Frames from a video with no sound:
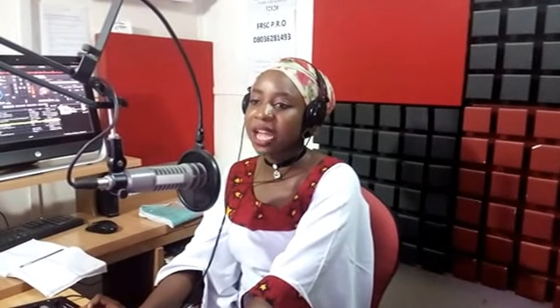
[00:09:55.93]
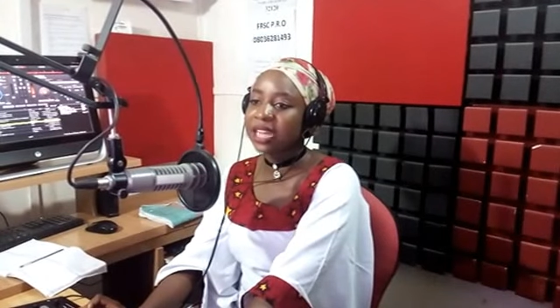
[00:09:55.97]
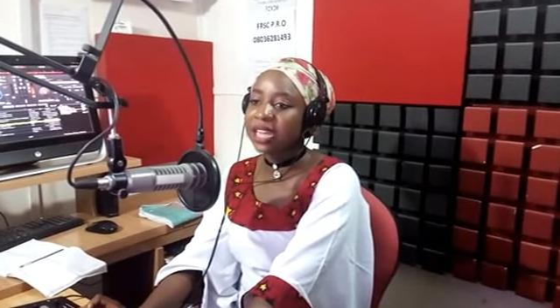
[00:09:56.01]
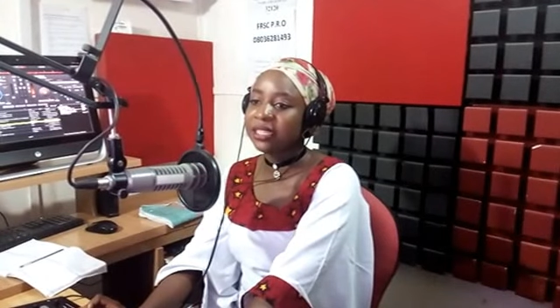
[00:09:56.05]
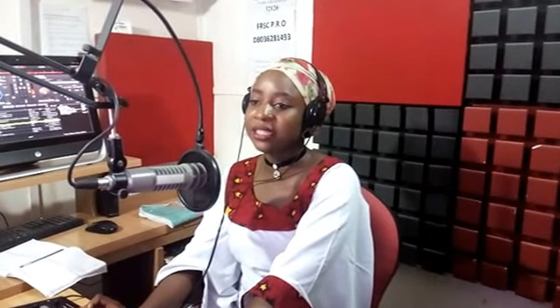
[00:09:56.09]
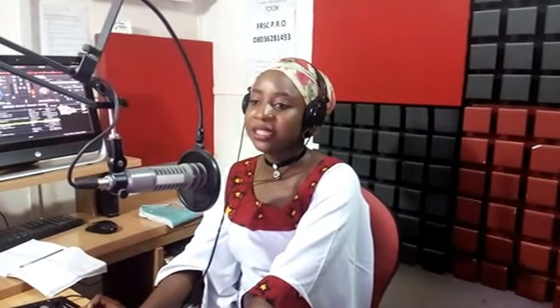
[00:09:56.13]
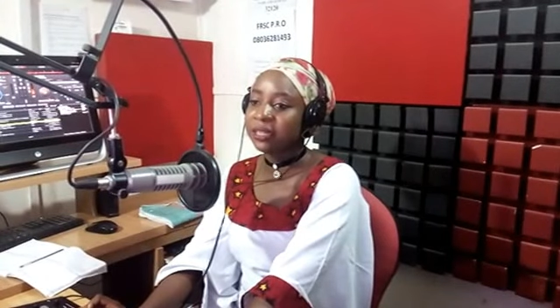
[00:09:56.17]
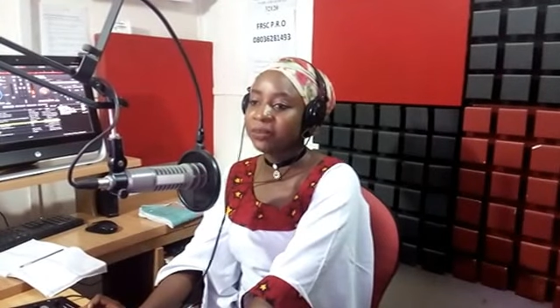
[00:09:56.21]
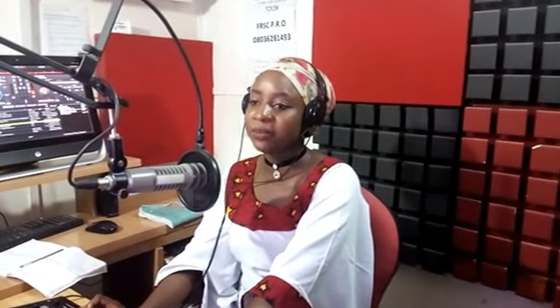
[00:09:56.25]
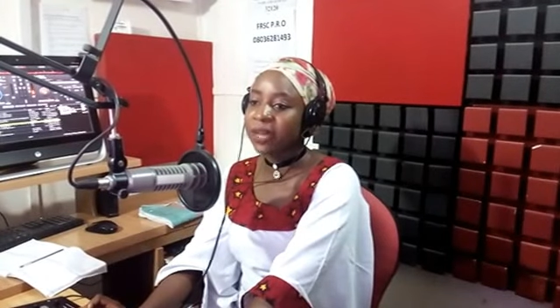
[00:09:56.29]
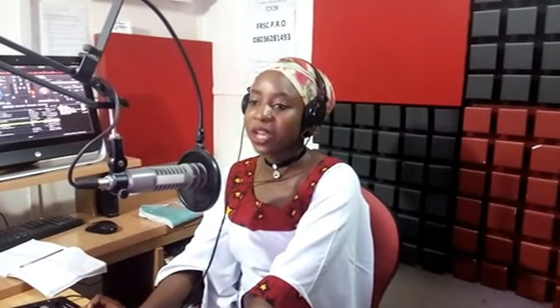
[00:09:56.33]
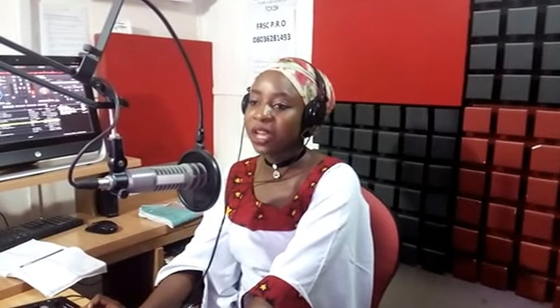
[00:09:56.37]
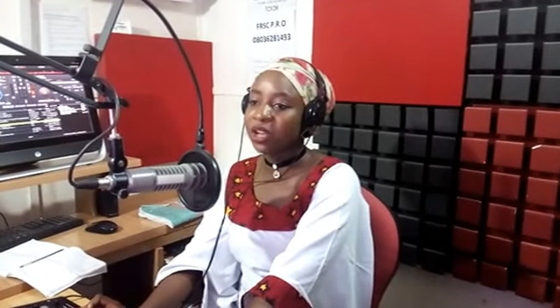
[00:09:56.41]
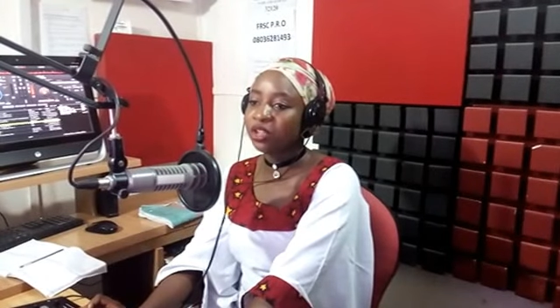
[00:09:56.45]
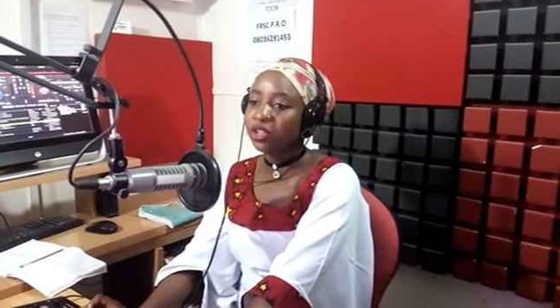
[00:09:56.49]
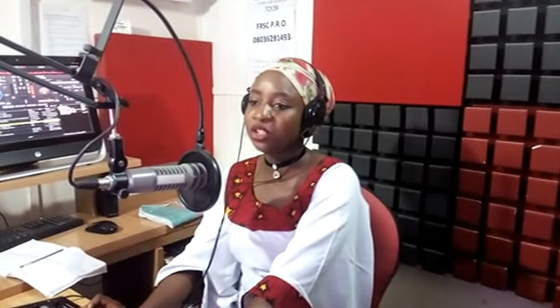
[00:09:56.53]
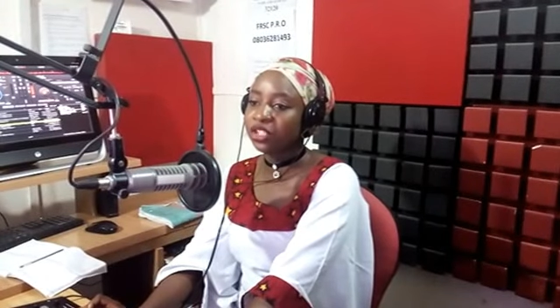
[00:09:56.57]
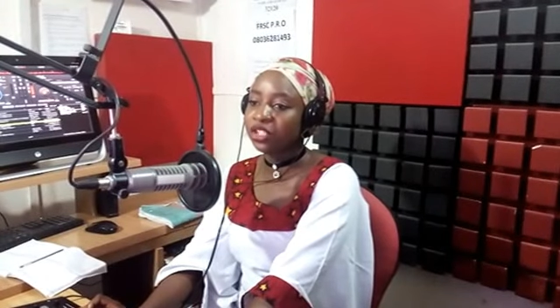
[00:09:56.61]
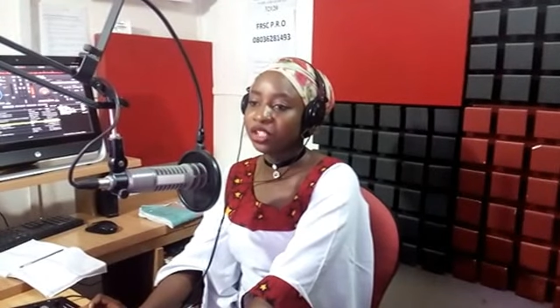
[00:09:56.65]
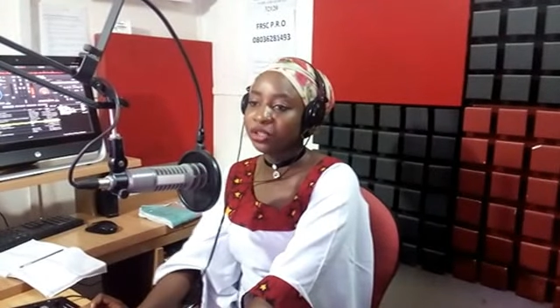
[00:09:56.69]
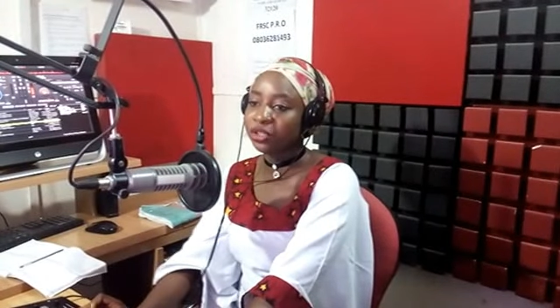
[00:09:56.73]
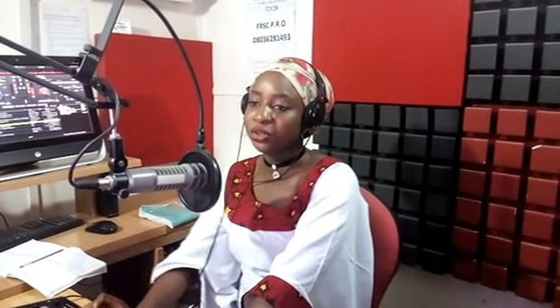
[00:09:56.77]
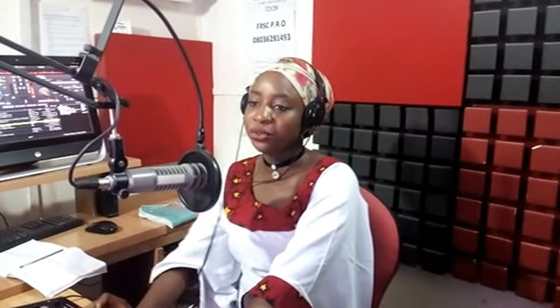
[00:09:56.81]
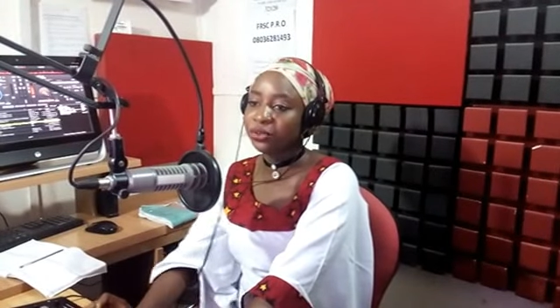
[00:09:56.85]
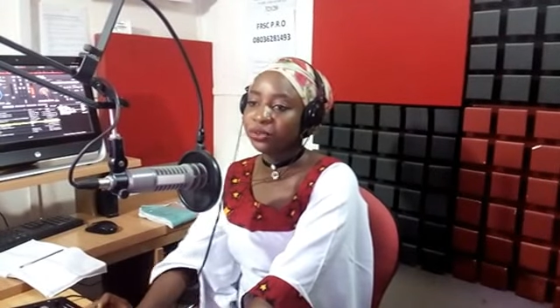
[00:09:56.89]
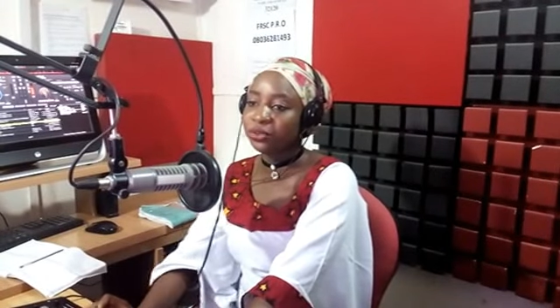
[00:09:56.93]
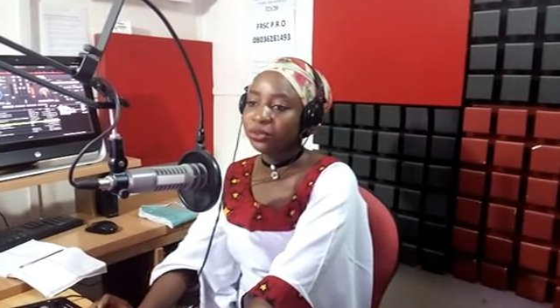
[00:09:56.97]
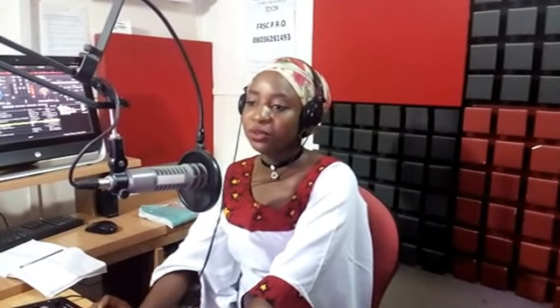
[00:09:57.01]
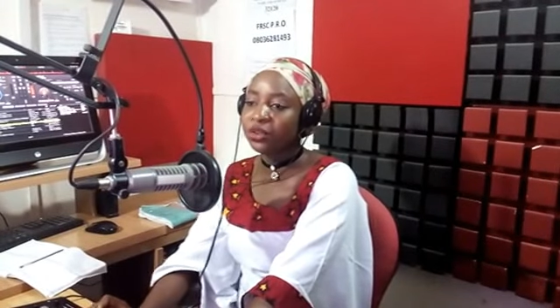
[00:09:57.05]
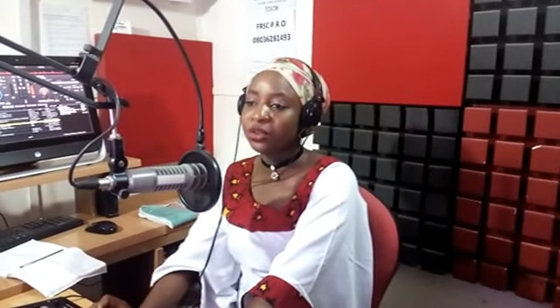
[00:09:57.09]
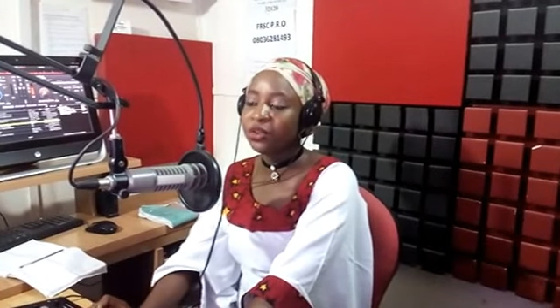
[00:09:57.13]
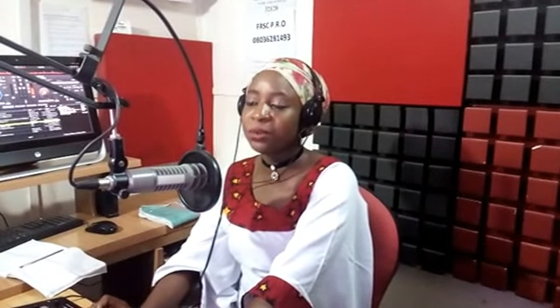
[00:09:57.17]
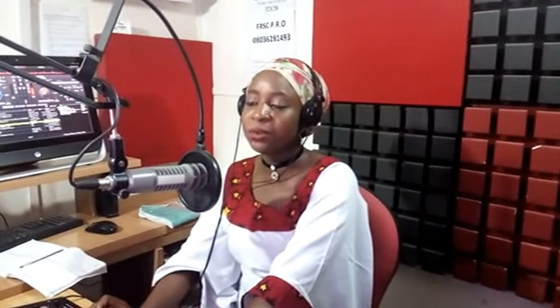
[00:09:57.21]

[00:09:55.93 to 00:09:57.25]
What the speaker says: Adebayo Shitu,